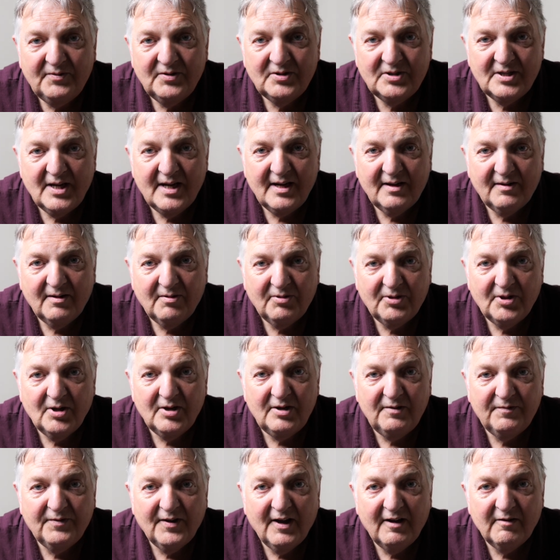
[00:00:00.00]
you take
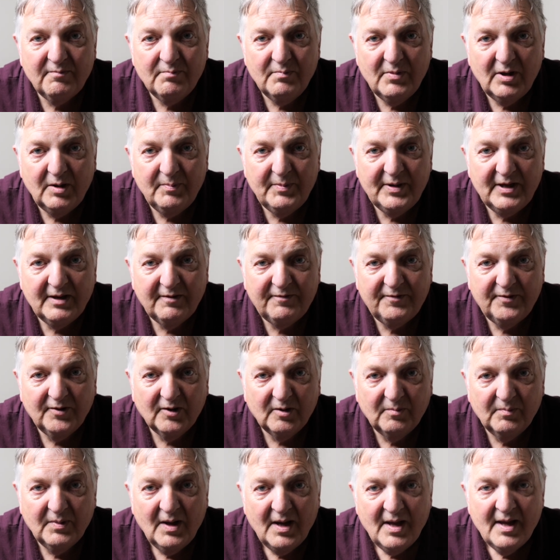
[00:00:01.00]
35 millimeter
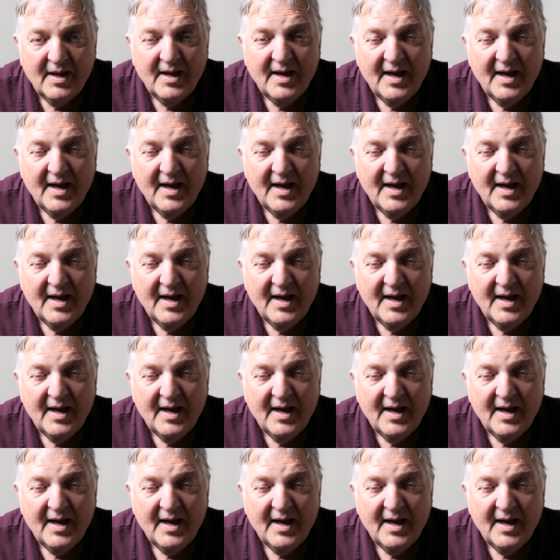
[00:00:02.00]
film